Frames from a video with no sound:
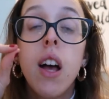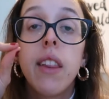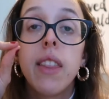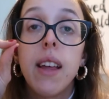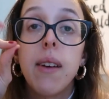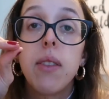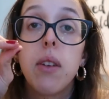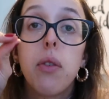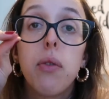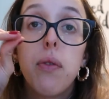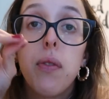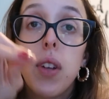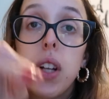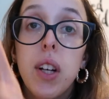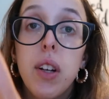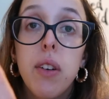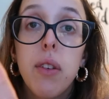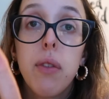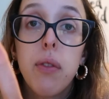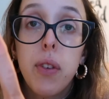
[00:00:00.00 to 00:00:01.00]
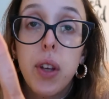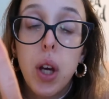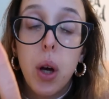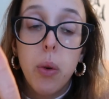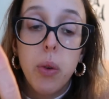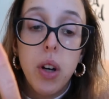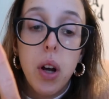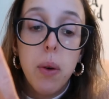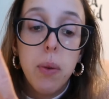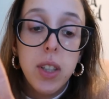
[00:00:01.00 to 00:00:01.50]
They have the fin
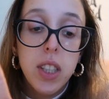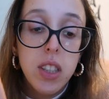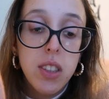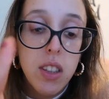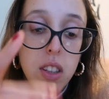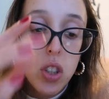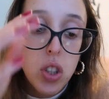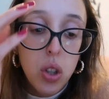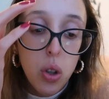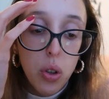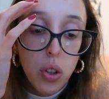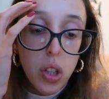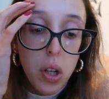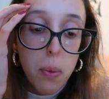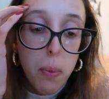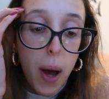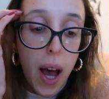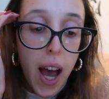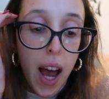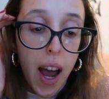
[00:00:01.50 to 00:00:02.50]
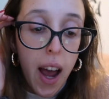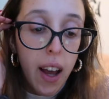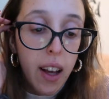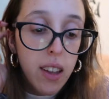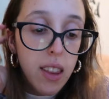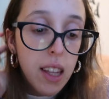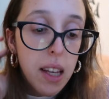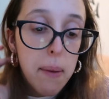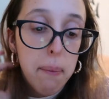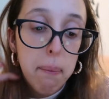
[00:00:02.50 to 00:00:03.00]
Fiona which is a shoulder
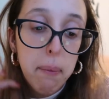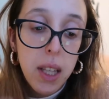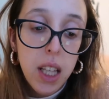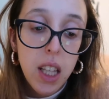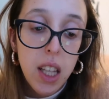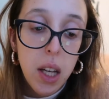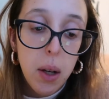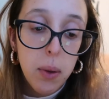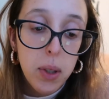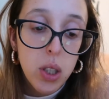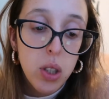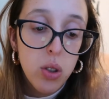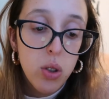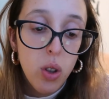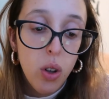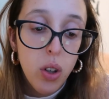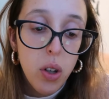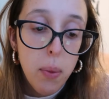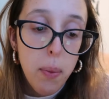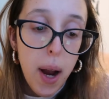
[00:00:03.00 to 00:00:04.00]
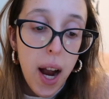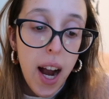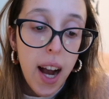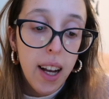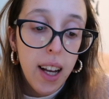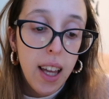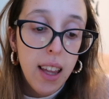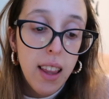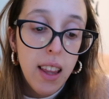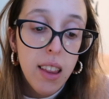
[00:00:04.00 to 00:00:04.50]
bag, the Amelia which is a shoulder
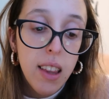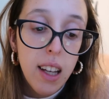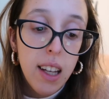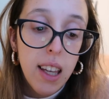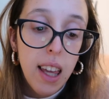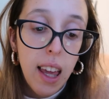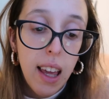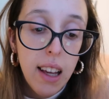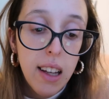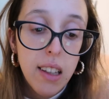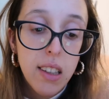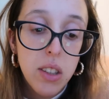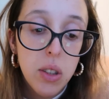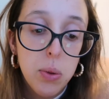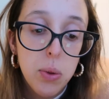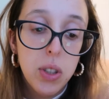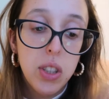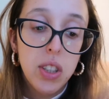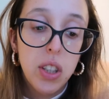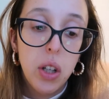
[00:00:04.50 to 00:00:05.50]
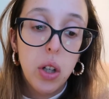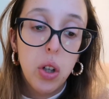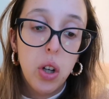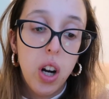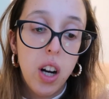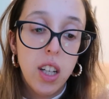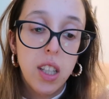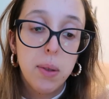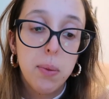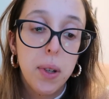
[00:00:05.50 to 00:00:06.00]
bag, and then the Case which is a
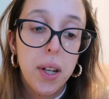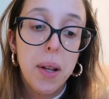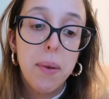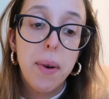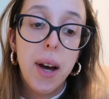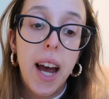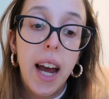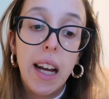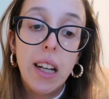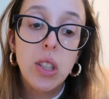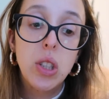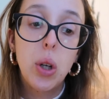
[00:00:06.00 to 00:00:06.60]
crossbody bag.